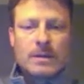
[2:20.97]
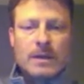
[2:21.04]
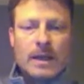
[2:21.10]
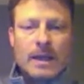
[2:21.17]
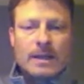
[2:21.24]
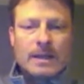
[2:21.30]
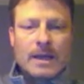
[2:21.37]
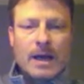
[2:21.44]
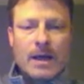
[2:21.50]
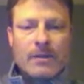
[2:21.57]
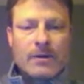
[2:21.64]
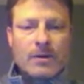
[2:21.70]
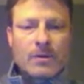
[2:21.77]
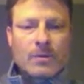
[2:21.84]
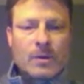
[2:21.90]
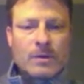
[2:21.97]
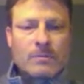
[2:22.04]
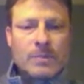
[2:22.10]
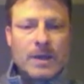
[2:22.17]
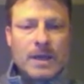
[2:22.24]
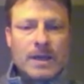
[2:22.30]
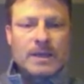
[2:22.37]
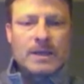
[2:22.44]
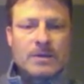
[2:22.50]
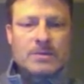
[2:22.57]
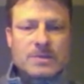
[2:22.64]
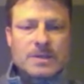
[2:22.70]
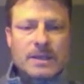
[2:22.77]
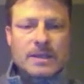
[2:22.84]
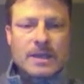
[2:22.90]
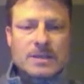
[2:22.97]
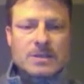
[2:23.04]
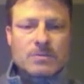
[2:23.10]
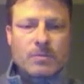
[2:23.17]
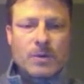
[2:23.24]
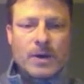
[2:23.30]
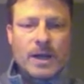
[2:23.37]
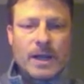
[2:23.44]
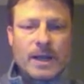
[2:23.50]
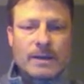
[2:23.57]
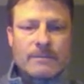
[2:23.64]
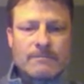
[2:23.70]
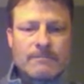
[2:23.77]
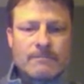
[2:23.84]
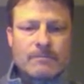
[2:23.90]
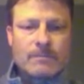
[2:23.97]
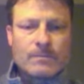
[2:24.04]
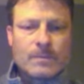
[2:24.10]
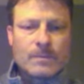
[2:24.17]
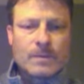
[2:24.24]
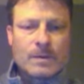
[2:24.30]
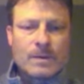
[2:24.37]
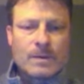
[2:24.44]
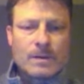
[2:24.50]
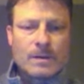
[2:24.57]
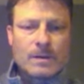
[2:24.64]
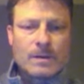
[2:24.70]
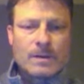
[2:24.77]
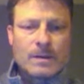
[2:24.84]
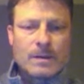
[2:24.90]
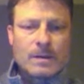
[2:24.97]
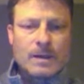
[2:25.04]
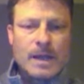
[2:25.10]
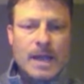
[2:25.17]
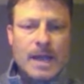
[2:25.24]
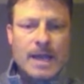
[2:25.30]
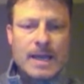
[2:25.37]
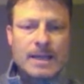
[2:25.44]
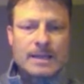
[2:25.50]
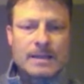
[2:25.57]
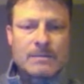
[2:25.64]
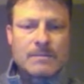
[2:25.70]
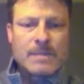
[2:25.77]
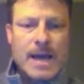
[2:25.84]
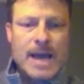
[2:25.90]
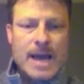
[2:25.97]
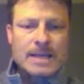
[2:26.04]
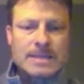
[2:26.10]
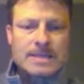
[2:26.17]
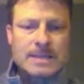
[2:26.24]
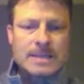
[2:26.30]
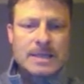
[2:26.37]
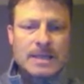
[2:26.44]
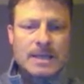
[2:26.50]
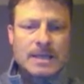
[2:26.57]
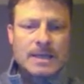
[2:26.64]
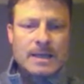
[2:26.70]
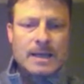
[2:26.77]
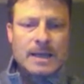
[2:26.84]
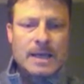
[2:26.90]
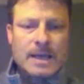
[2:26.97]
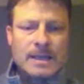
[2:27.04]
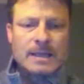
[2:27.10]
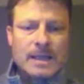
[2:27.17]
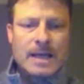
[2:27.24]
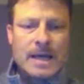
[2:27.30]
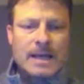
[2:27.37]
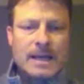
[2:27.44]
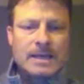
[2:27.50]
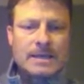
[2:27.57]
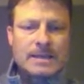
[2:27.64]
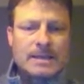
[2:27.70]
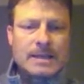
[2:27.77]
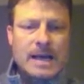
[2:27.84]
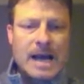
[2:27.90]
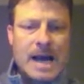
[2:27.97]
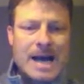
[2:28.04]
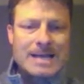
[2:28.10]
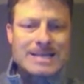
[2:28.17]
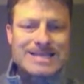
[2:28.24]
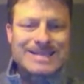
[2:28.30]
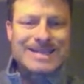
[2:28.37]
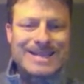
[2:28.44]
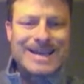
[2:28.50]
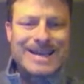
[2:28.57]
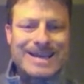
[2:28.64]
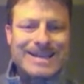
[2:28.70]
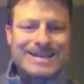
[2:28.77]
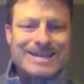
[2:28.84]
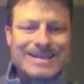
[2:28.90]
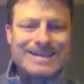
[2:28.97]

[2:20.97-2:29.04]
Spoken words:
And the other would be using that spring, hanging the mass, and let it oscillate